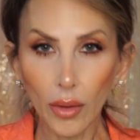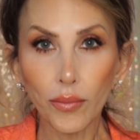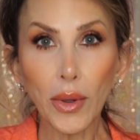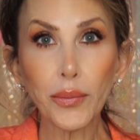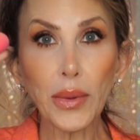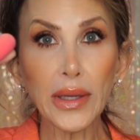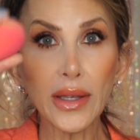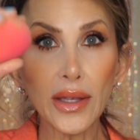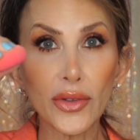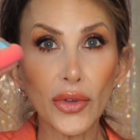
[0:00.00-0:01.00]
My
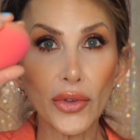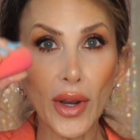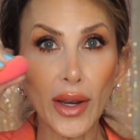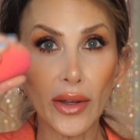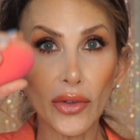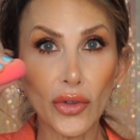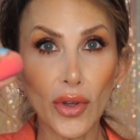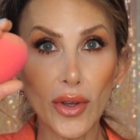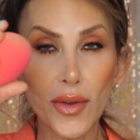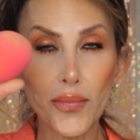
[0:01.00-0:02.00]
Binky is staying,
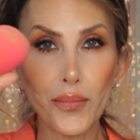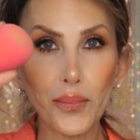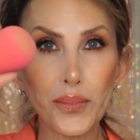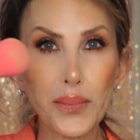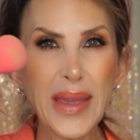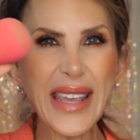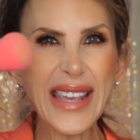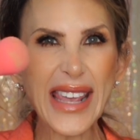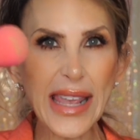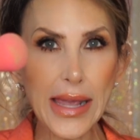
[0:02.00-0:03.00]

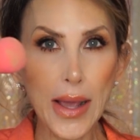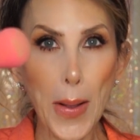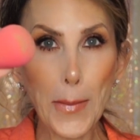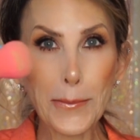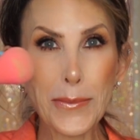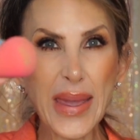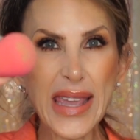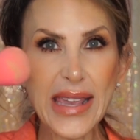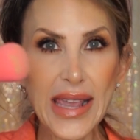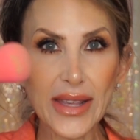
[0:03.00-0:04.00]
Beaky
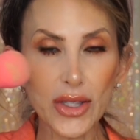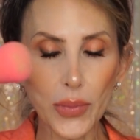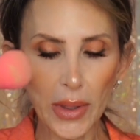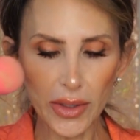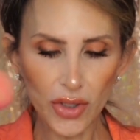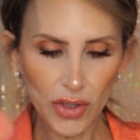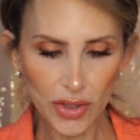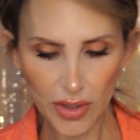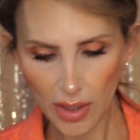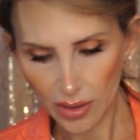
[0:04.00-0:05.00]
sponge is
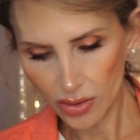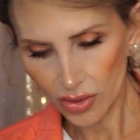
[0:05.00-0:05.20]
staying